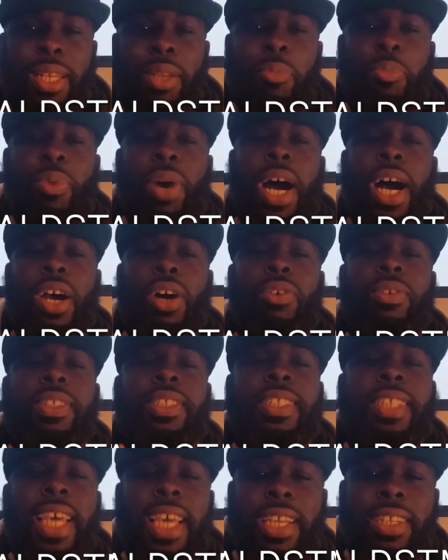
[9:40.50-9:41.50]
LeBron going
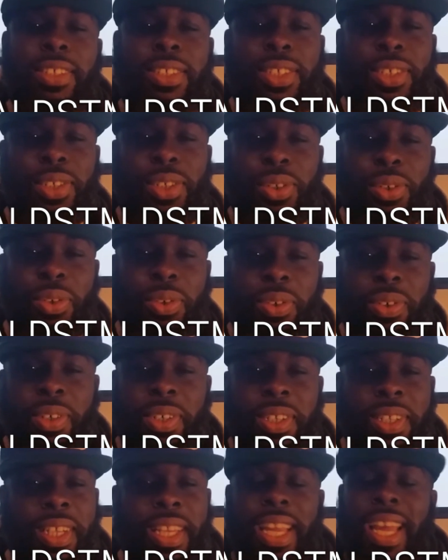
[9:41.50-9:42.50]
to take it to you.
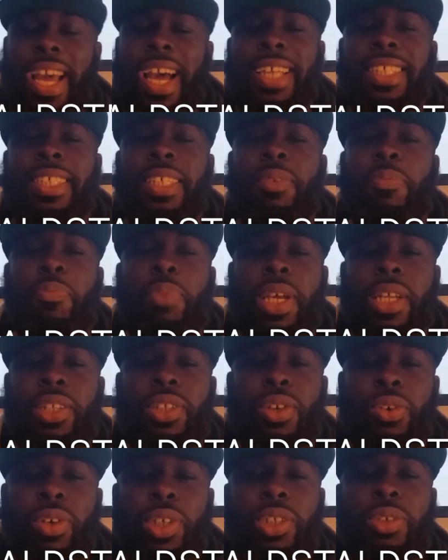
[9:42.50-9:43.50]
Has he been
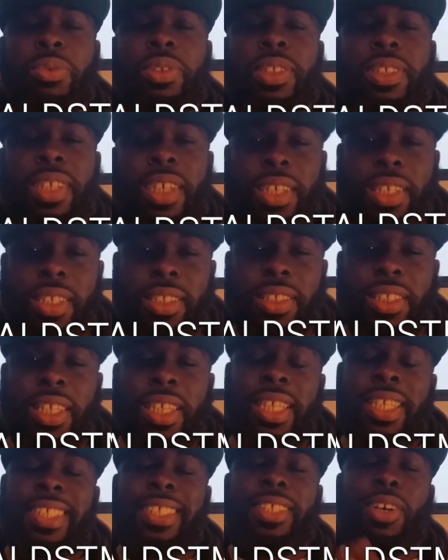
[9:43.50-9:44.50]
doing, you suckers?
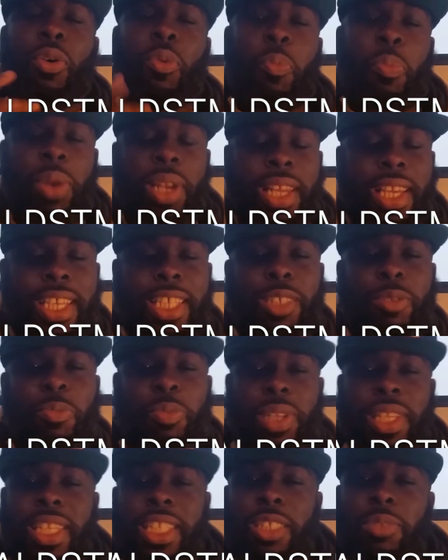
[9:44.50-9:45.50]
So please,
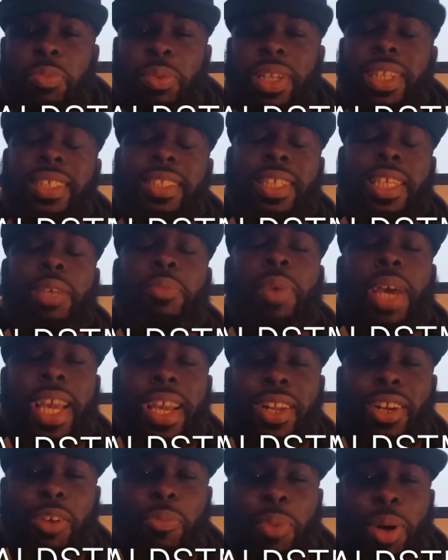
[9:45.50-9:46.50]
please, please keep
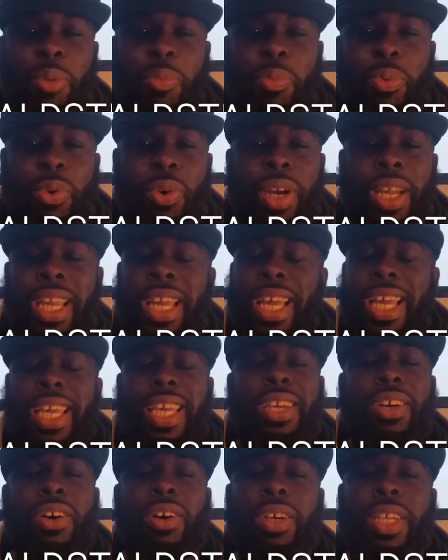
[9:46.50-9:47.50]
hating on my boy.
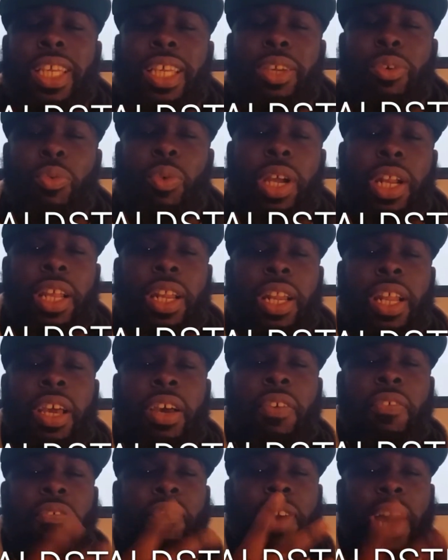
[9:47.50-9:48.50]
He going to keep winning
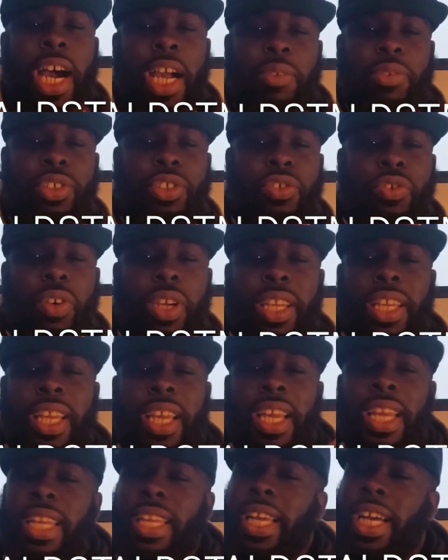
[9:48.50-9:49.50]
5 straight.
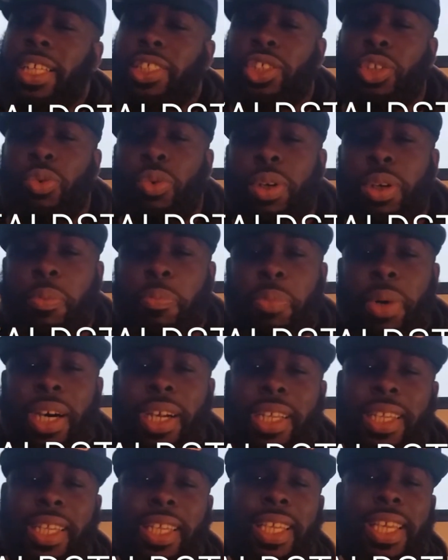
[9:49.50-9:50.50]
He got 2 in the
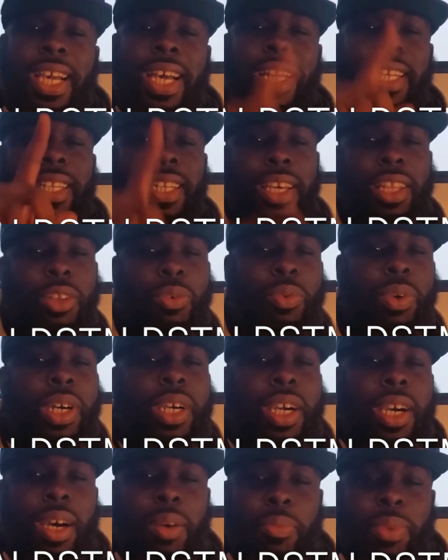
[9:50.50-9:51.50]
bucket. He got another one
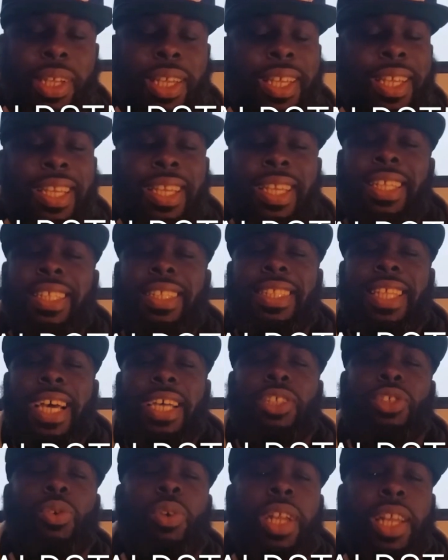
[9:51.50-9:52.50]
coming.
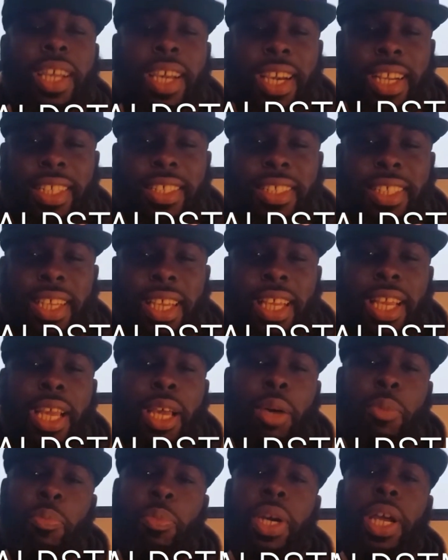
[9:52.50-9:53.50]
That's all I got to say.
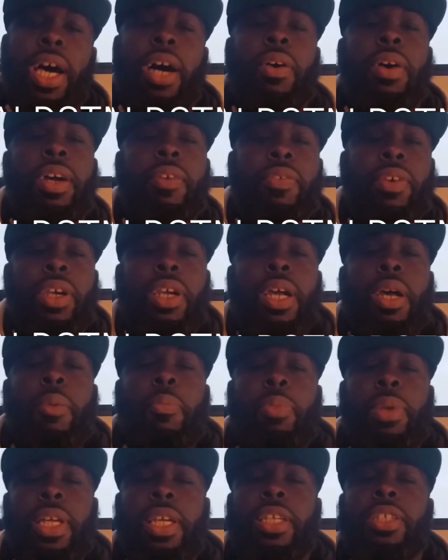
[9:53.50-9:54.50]
But however,
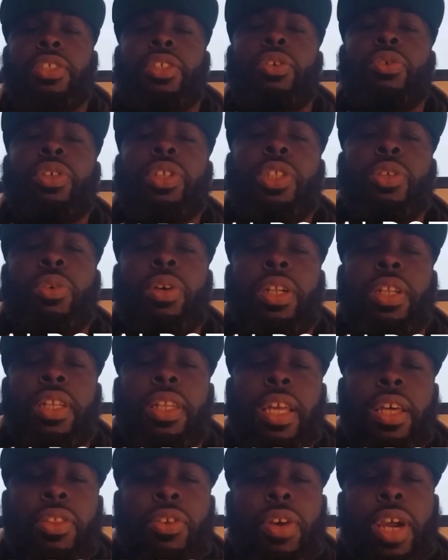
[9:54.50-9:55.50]
please tune into
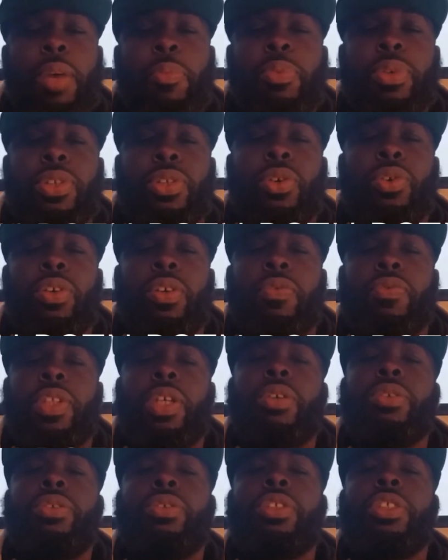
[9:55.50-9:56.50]
another episode of
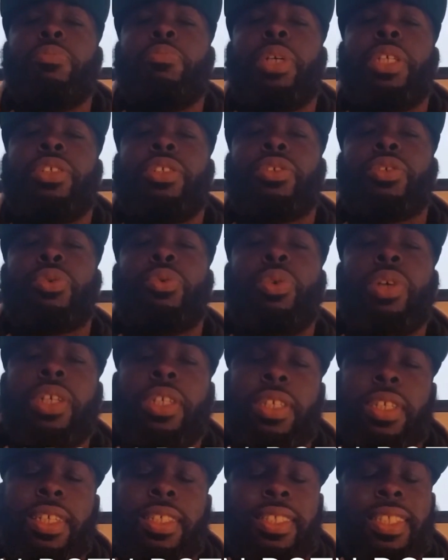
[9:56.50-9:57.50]
Don't Shoot the Messenger
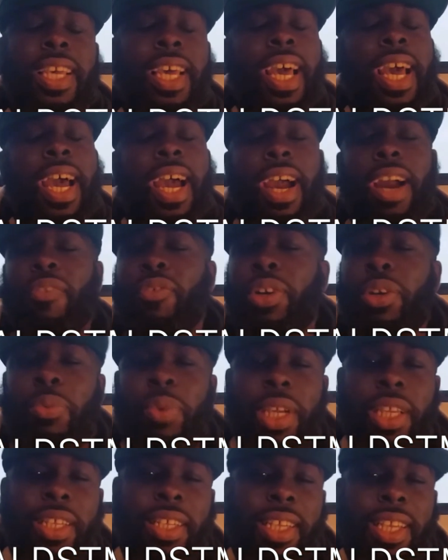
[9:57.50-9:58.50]
Quick Hits every
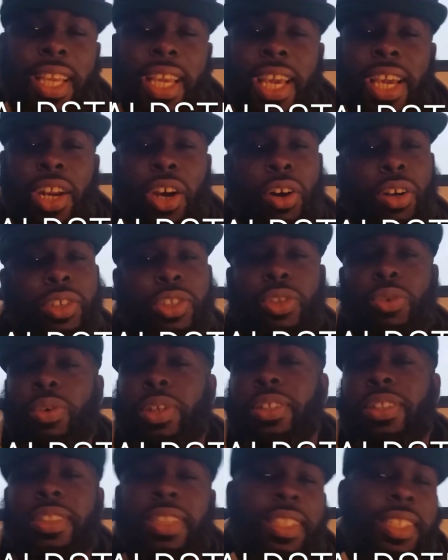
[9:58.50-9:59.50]
week. And also
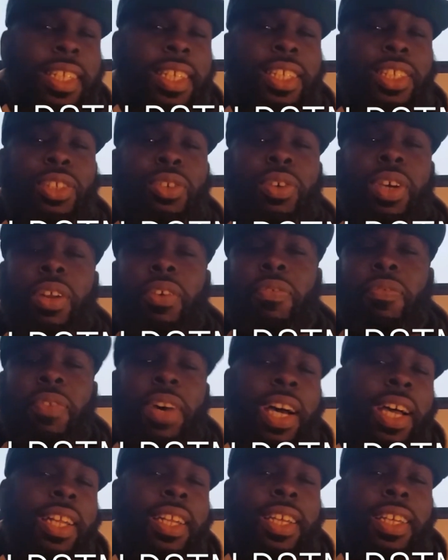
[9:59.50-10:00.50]
on Sundays, you can
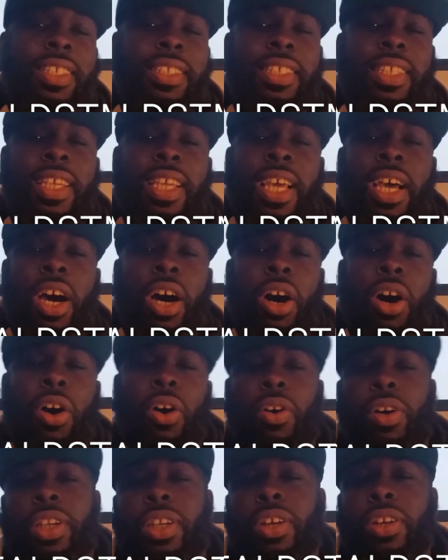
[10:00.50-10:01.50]
find us
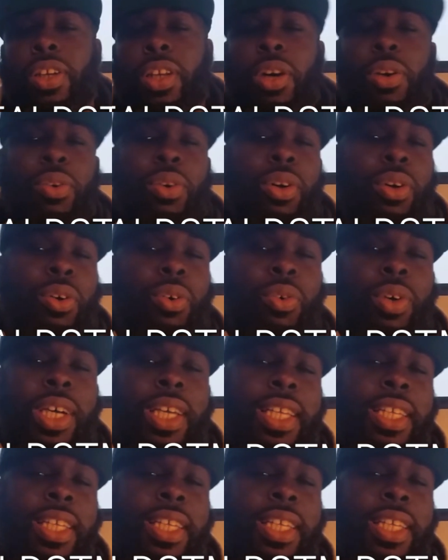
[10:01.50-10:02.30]
on your local